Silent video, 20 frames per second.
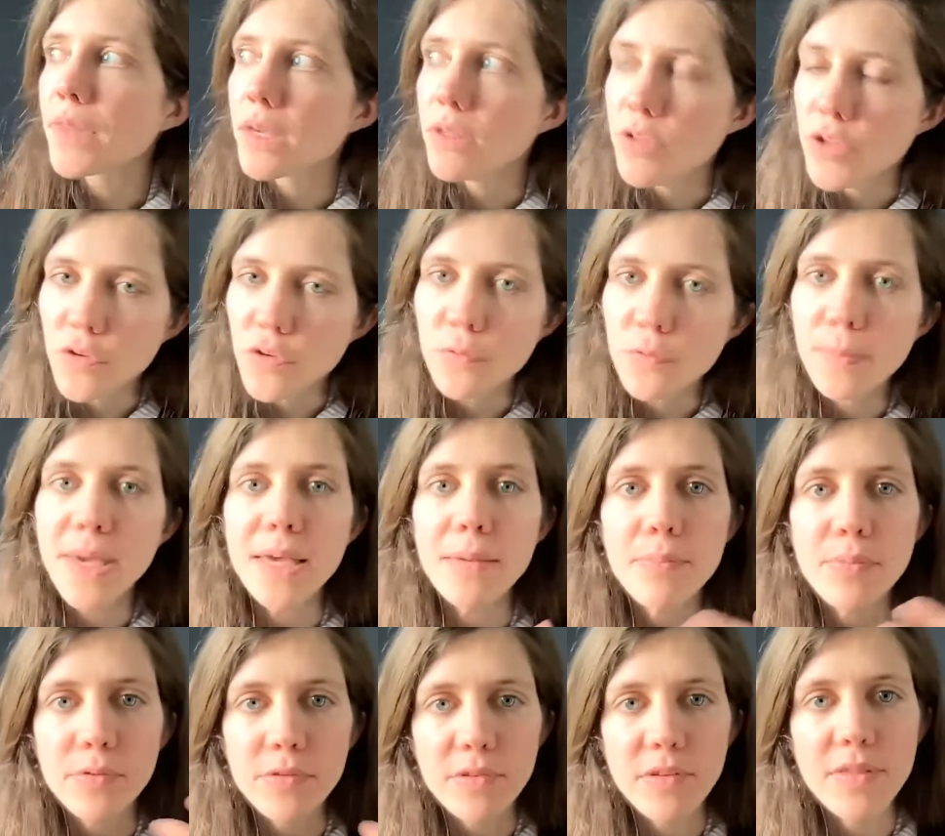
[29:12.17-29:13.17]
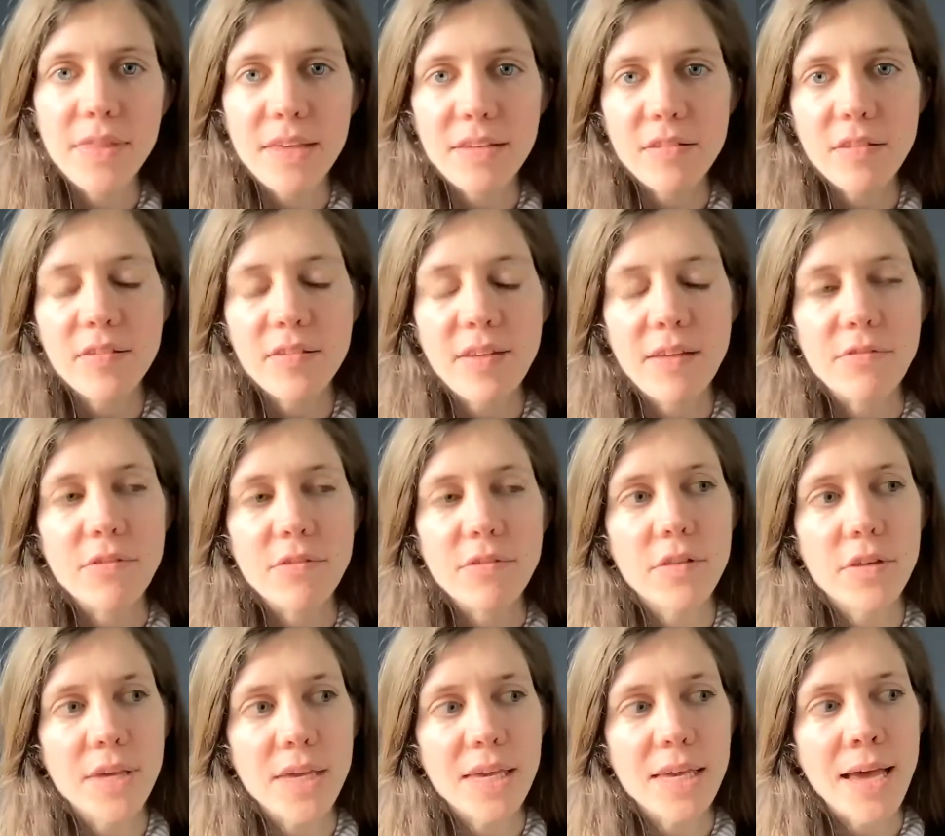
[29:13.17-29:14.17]
newspapers, and there's a sense
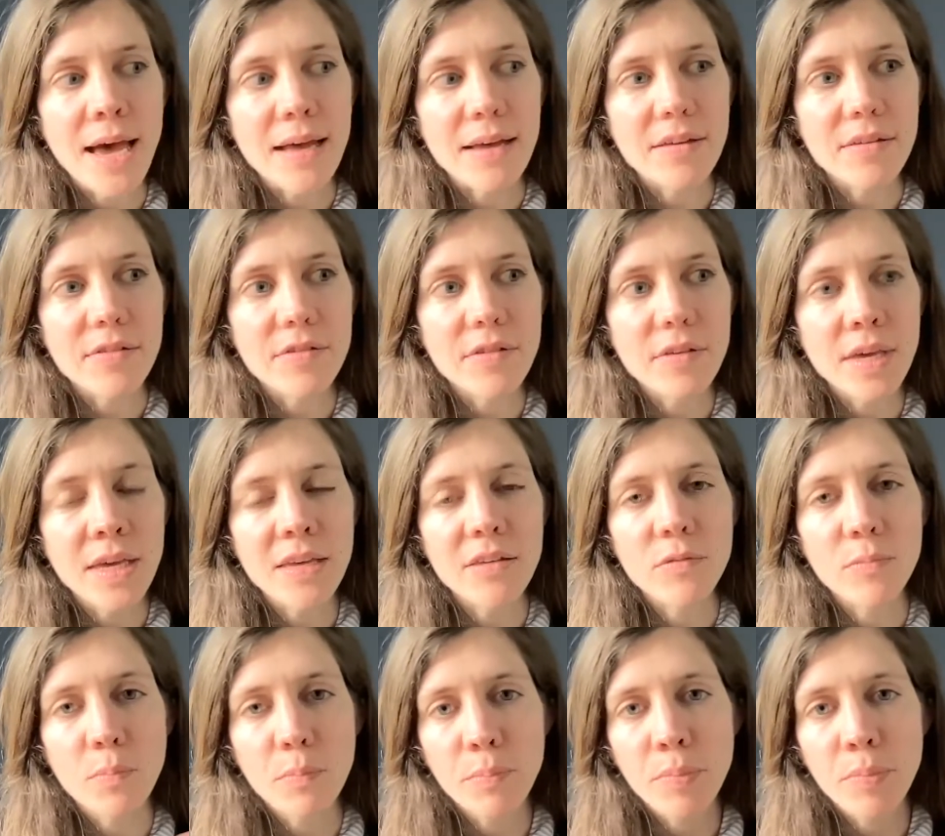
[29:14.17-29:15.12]
that his